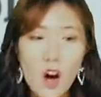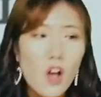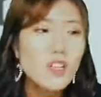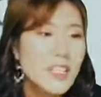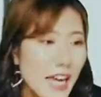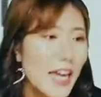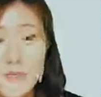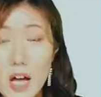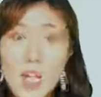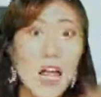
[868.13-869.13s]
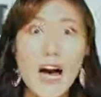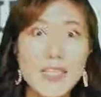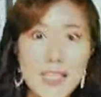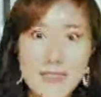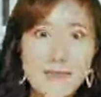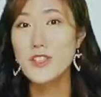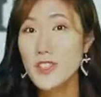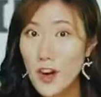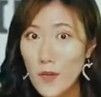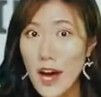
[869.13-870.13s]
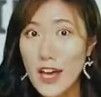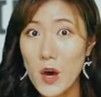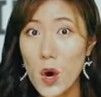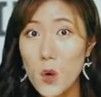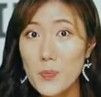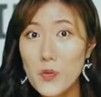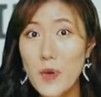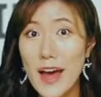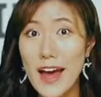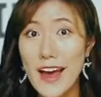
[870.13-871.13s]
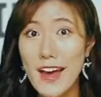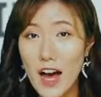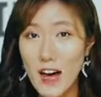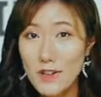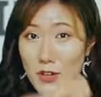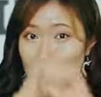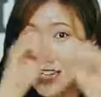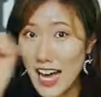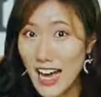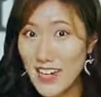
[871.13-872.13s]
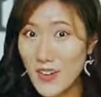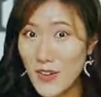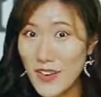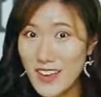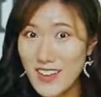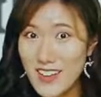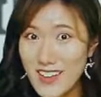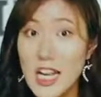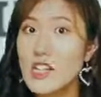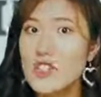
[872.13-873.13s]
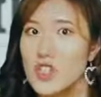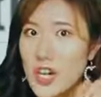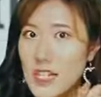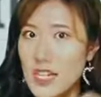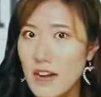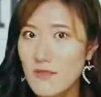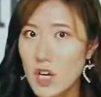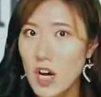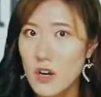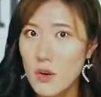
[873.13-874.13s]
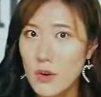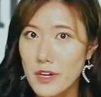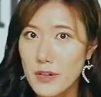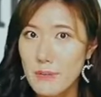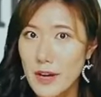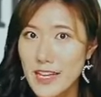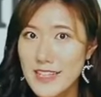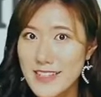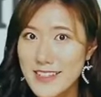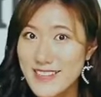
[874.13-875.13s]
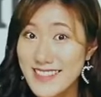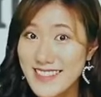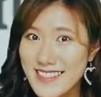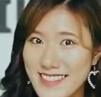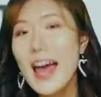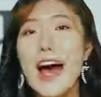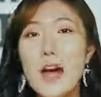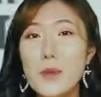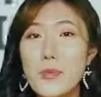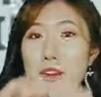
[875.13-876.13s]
all day, a lot. So I hope you have avocado oil. Not just avocado oil, but I